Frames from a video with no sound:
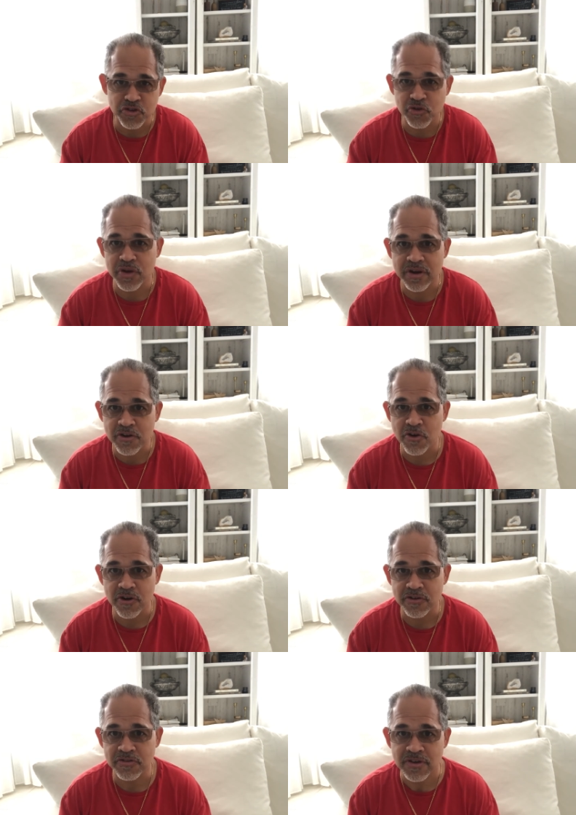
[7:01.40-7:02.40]
credit
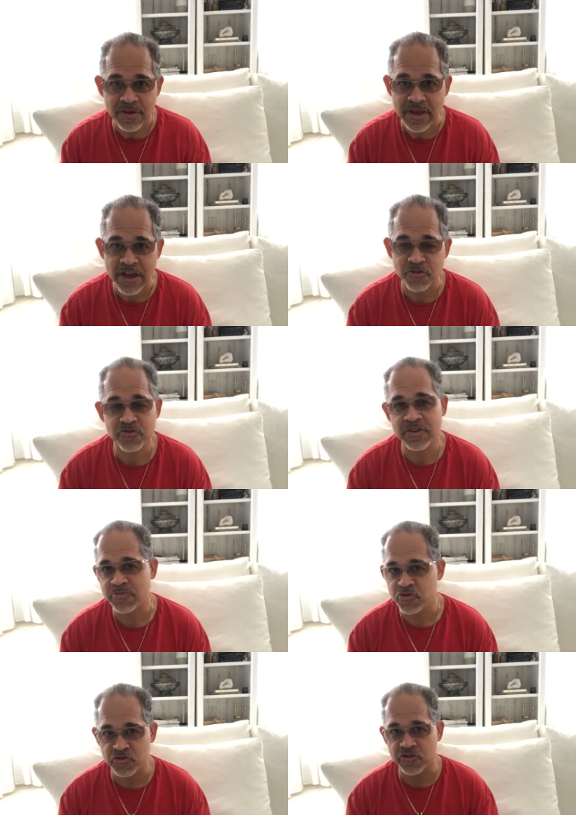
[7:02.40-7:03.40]
cards accounts, keep
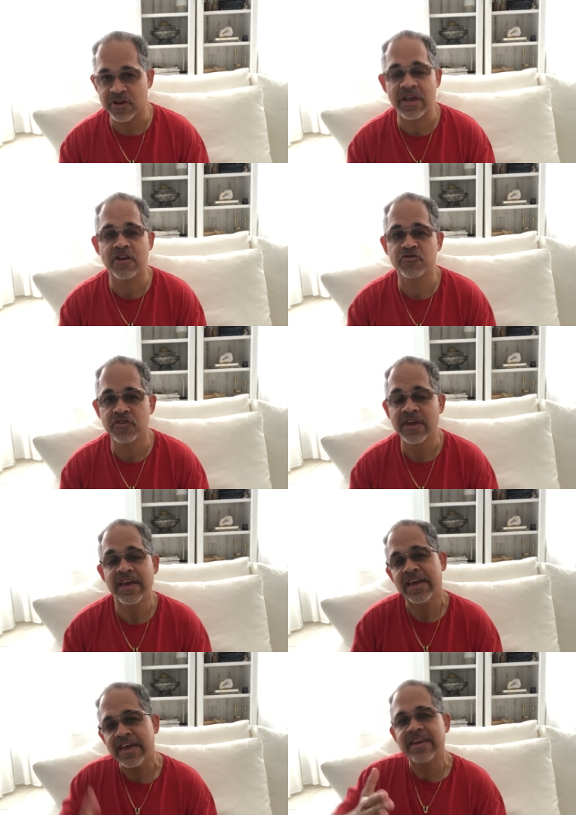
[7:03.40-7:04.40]
using your accounts,
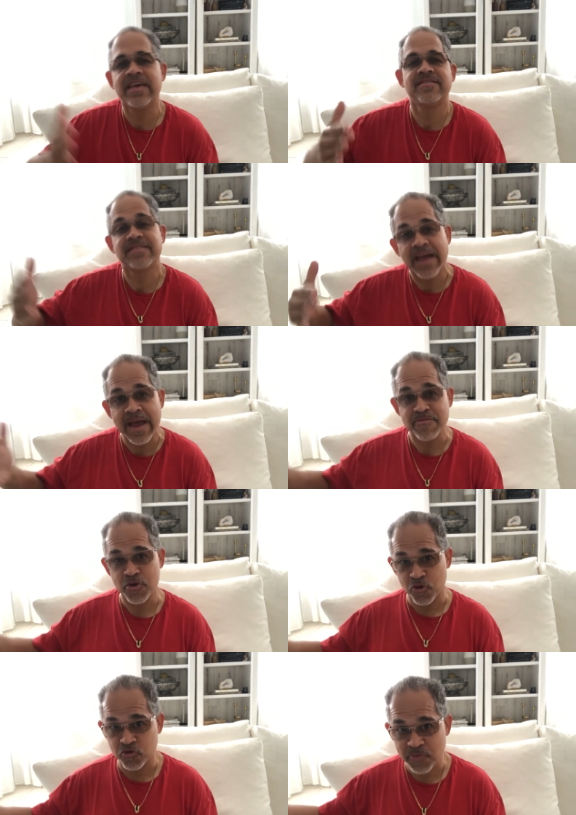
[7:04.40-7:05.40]
and as time
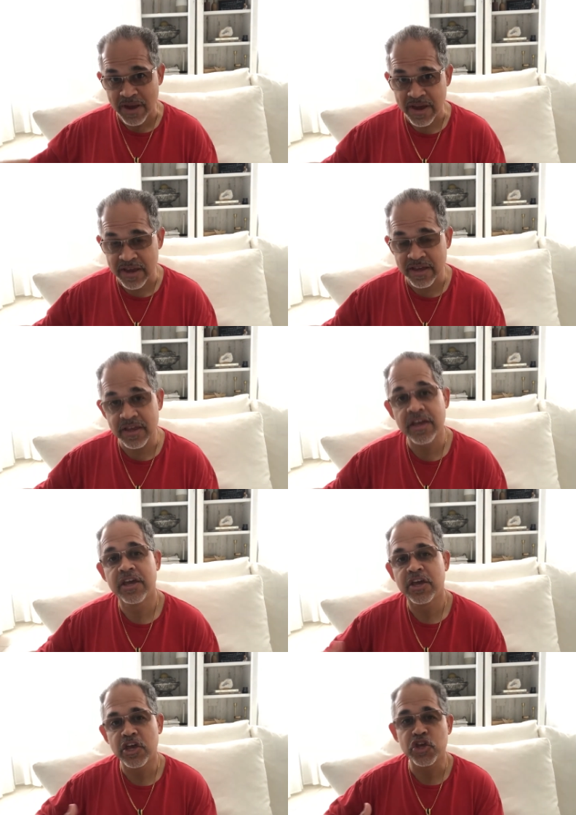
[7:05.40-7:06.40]
goes by,
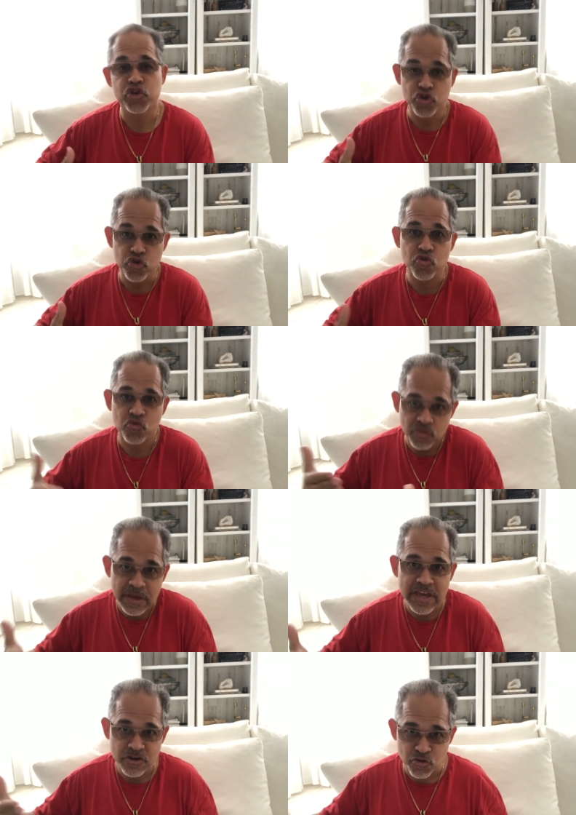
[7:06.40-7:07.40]
you
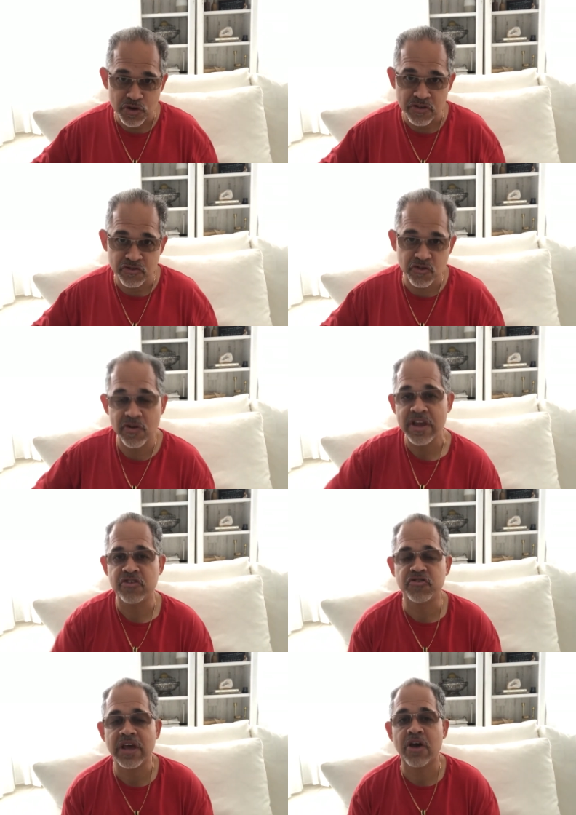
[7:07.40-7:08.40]
increase your age.
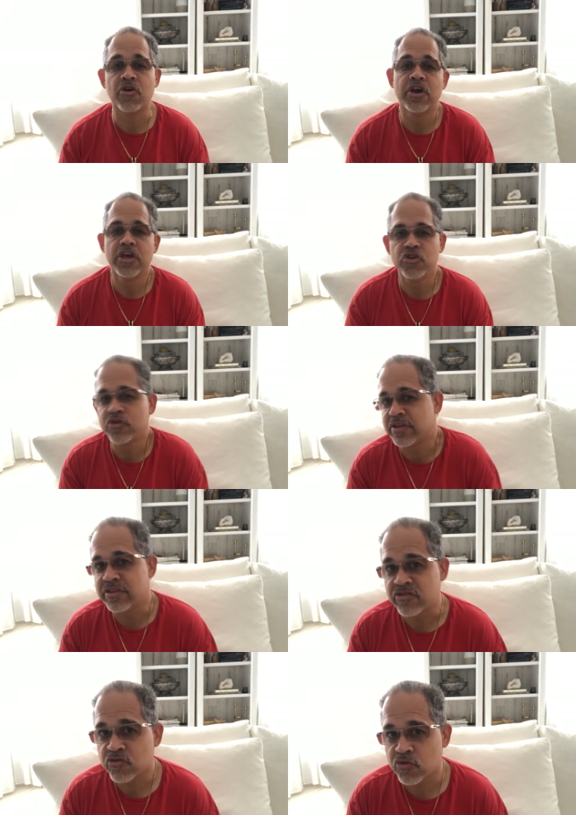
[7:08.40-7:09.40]
Now, you can
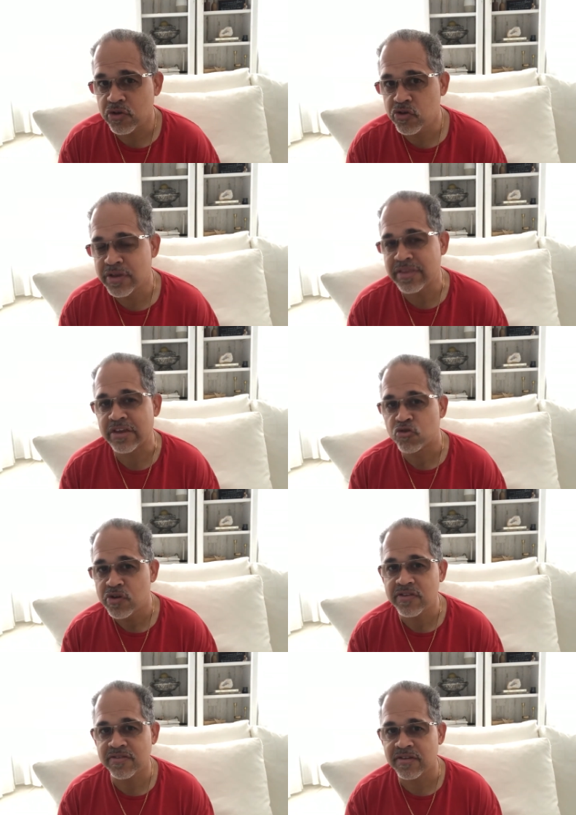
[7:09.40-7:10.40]

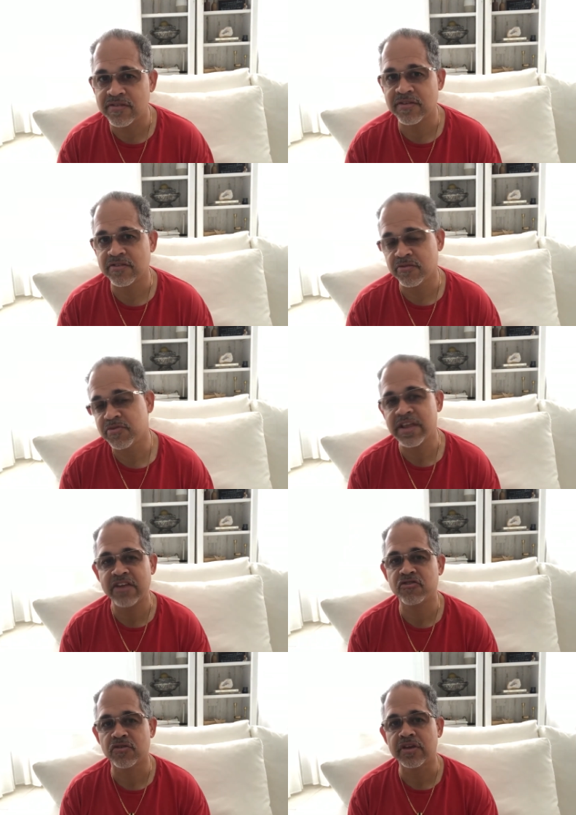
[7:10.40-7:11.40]
decrease this
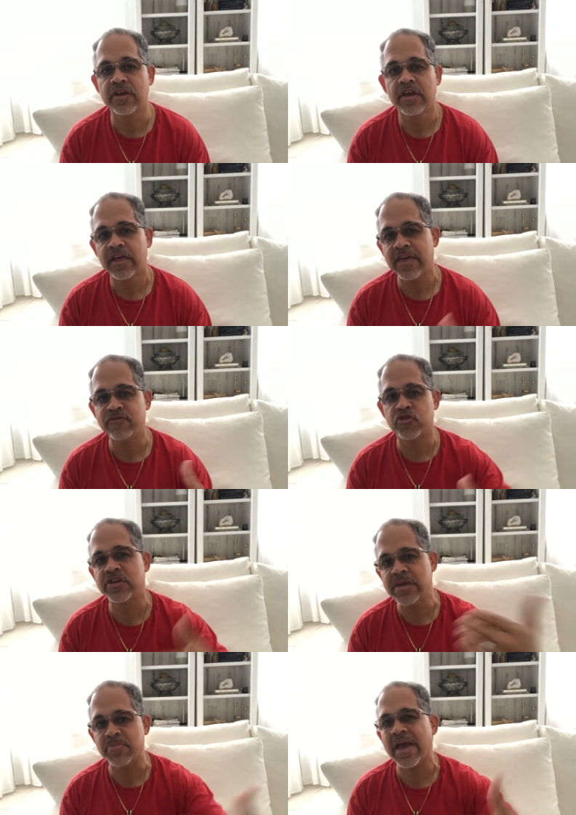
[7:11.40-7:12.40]
substantially if you
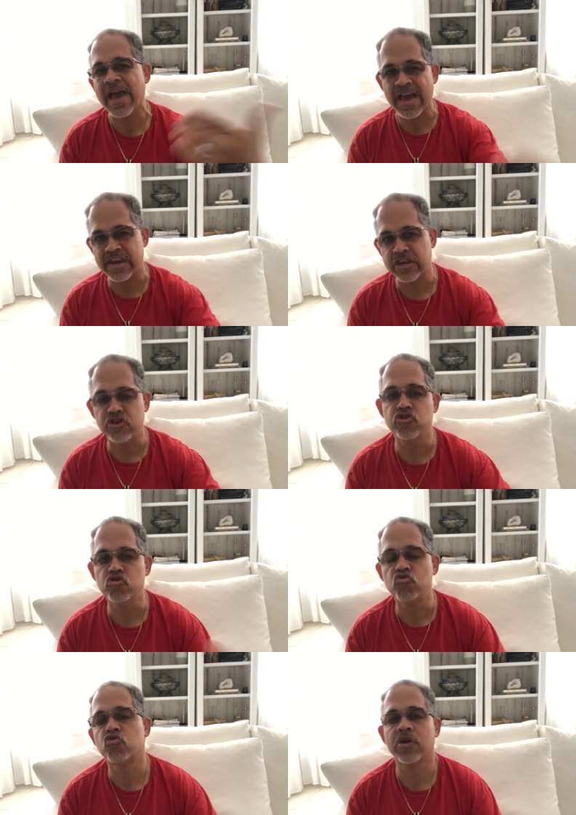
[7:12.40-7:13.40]
keep adding new
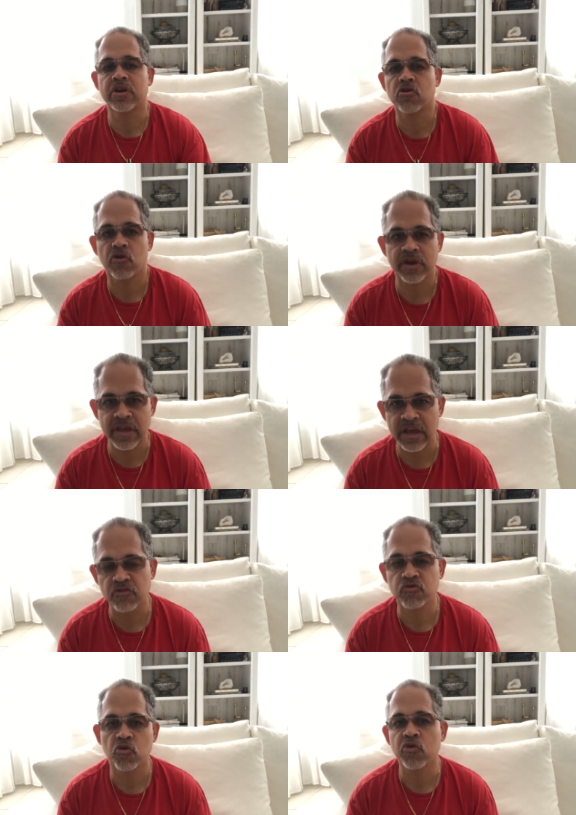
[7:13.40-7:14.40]
credit card
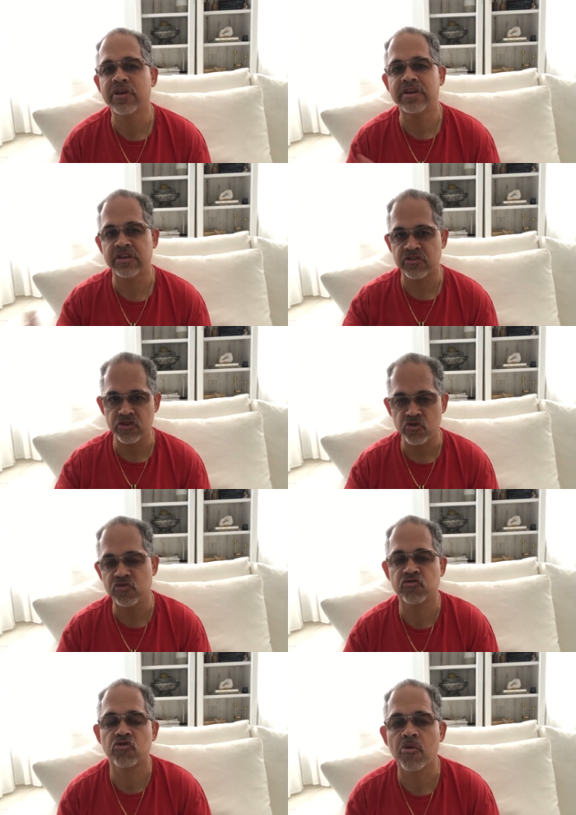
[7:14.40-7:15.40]
accounts or any new
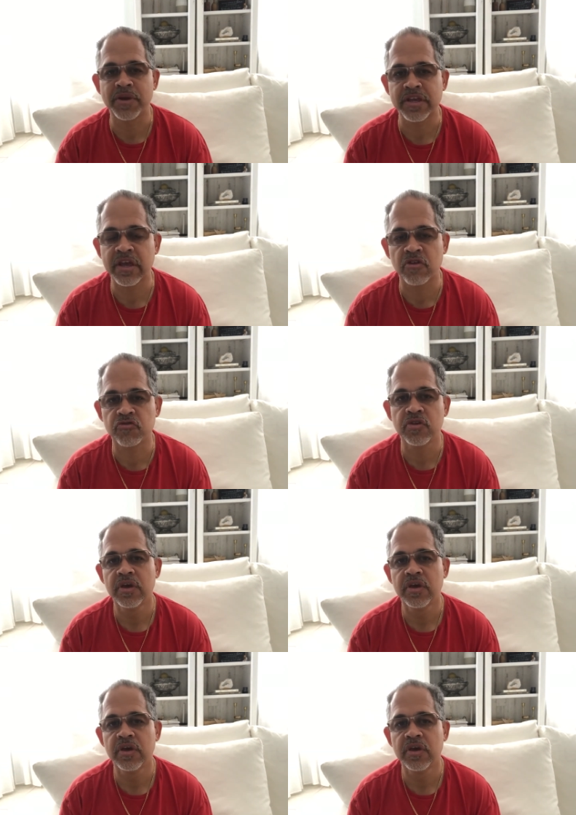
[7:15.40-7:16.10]
installment accounts.